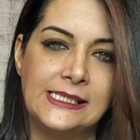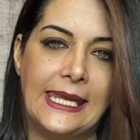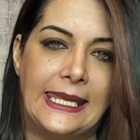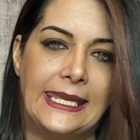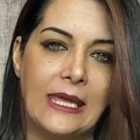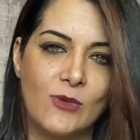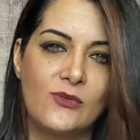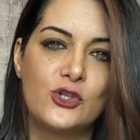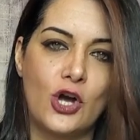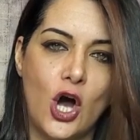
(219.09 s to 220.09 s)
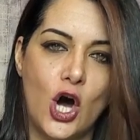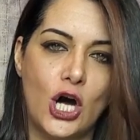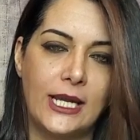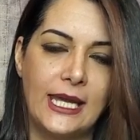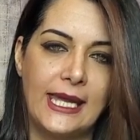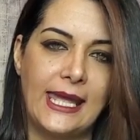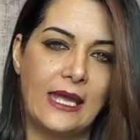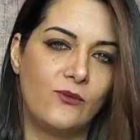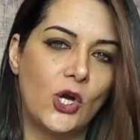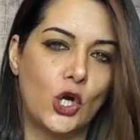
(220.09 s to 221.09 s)
in name of jihad,
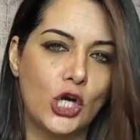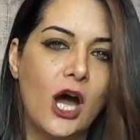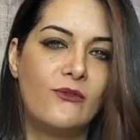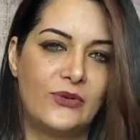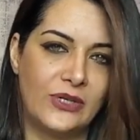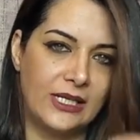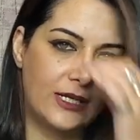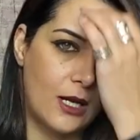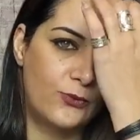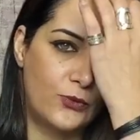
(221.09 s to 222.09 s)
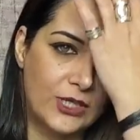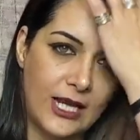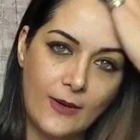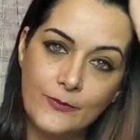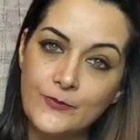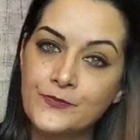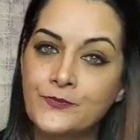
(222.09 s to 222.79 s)
and we are covering it up for them.